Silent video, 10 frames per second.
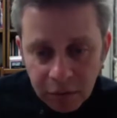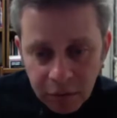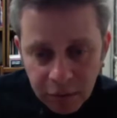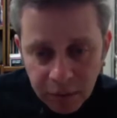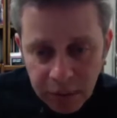of
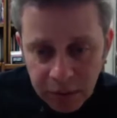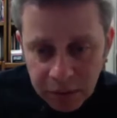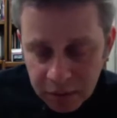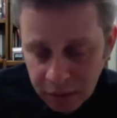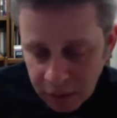human
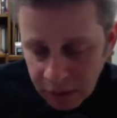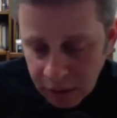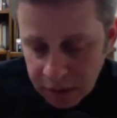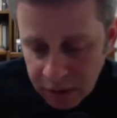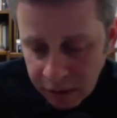history, can
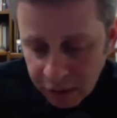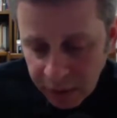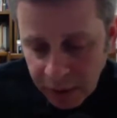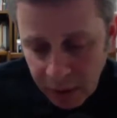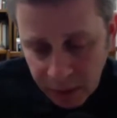itself
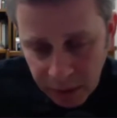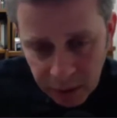become